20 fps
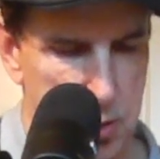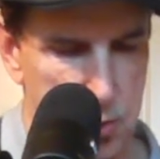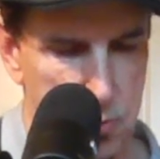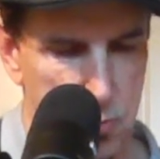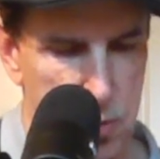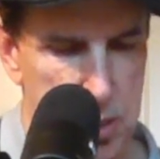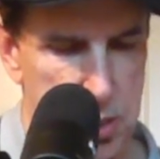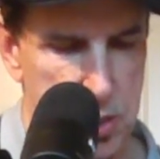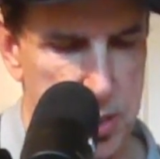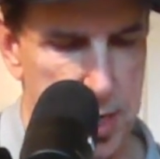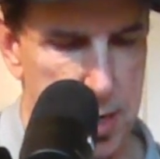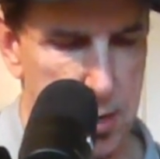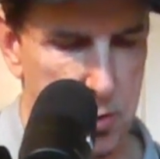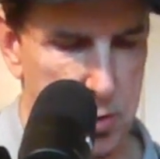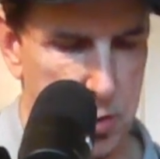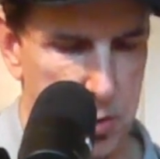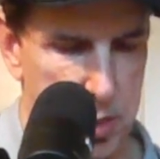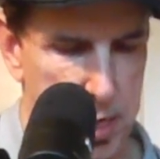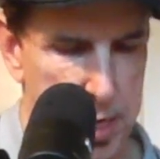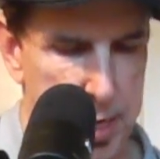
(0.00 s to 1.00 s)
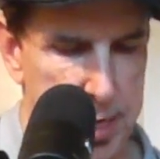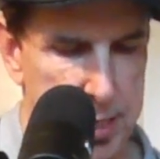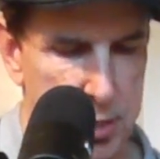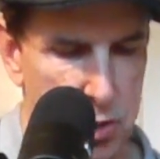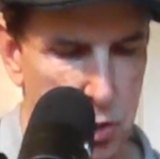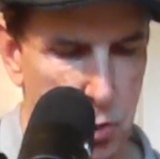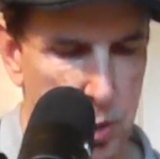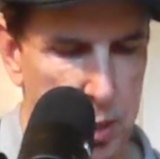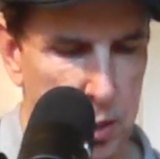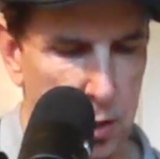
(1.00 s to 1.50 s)
reached out to the A
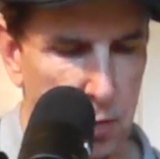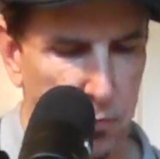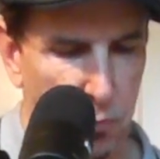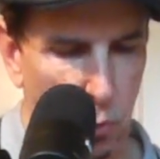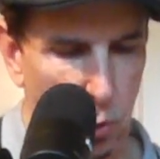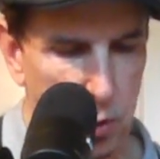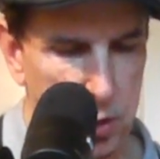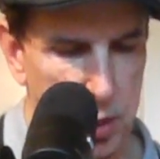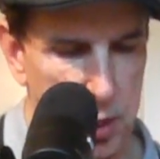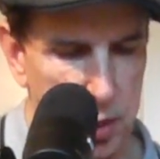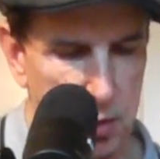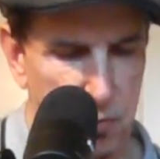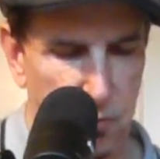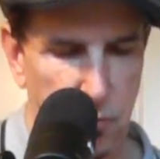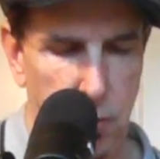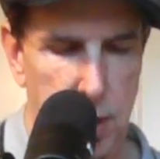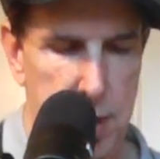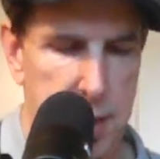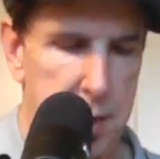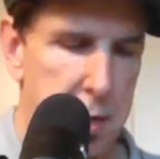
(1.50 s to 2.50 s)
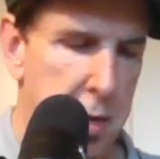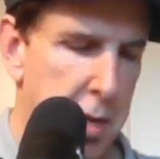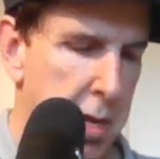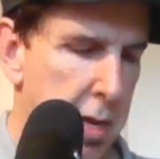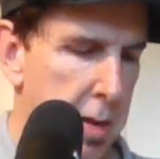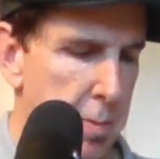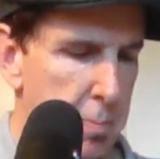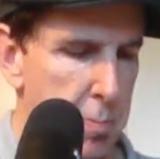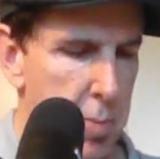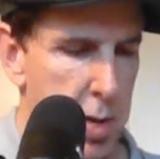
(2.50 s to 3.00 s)
string at the 14th fret.
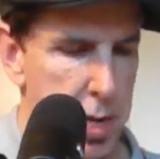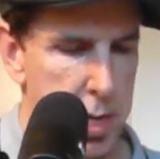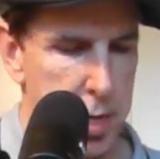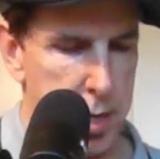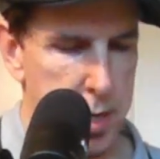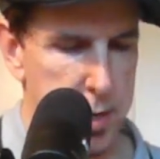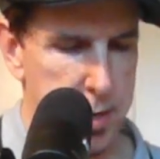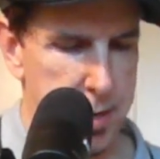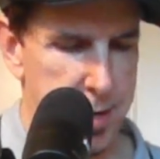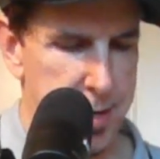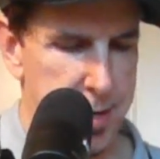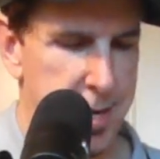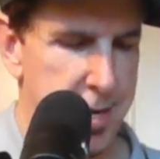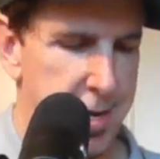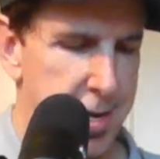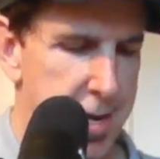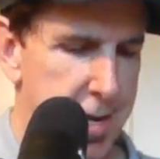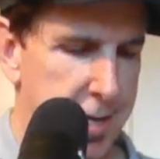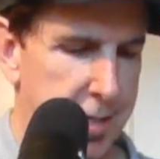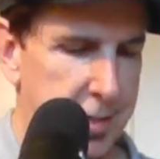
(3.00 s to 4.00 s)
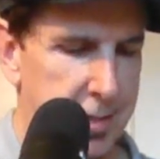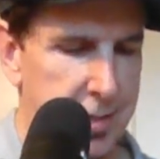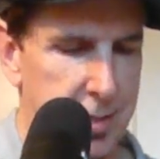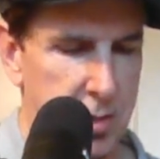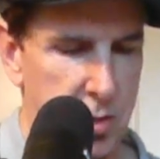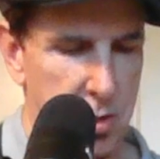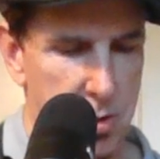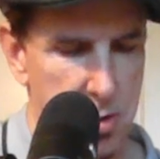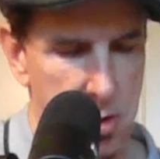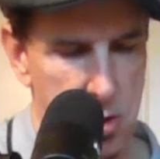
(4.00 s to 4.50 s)
My index
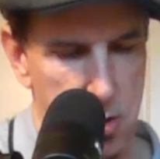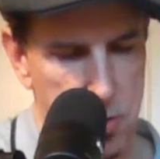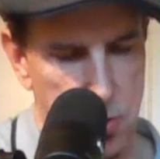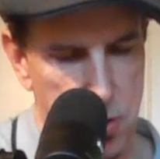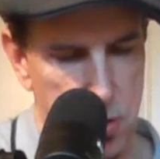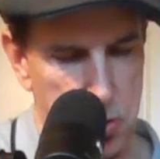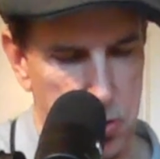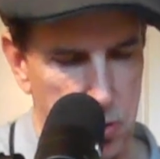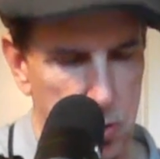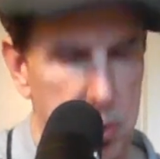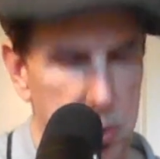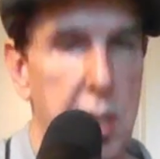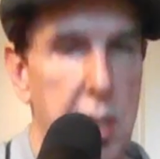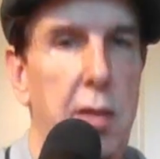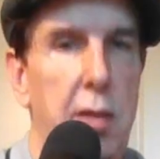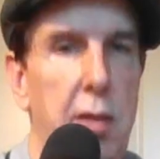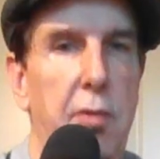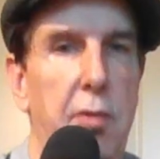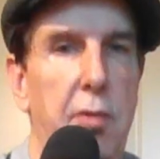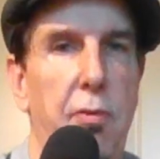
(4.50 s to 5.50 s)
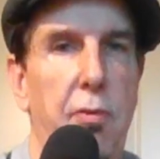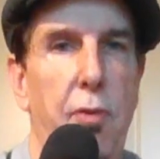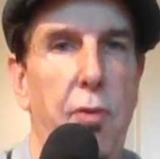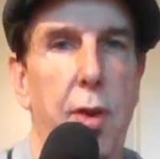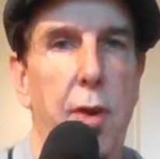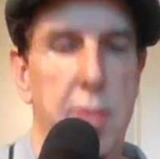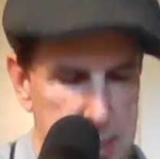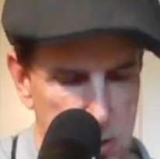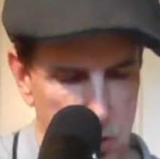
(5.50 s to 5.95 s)
is on the 13th fret of the D